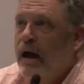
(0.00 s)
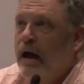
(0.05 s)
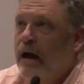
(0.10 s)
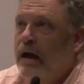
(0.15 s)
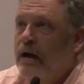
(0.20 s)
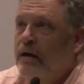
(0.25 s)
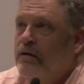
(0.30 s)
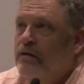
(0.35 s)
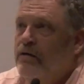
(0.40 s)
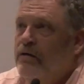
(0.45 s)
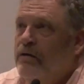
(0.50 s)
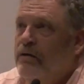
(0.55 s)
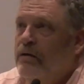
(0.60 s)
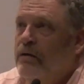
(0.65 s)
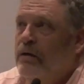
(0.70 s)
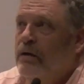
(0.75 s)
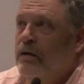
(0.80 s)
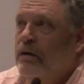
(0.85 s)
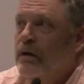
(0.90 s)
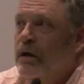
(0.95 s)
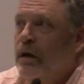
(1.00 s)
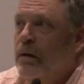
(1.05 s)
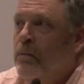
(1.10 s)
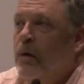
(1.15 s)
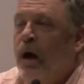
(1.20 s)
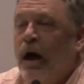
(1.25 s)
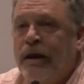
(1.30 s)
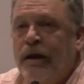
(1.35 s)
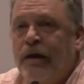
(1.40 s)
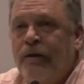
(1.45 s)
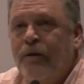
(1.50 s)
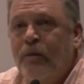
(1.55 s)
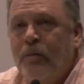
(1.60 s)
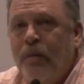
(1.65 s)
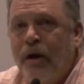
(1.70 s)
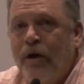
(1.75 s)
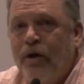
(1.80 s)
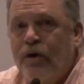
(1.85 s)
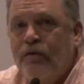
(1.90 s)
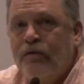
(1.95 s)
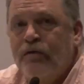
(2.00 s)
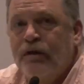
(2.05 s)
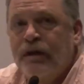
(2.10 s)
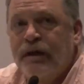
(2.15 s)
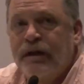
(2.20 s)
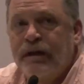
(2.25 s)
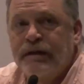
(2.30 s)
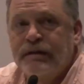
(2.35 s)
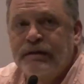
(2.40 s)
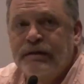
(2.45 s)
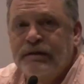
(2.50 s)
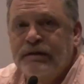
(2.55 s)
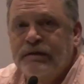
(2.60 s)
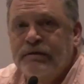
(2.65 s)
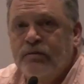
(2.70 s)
and another part of it is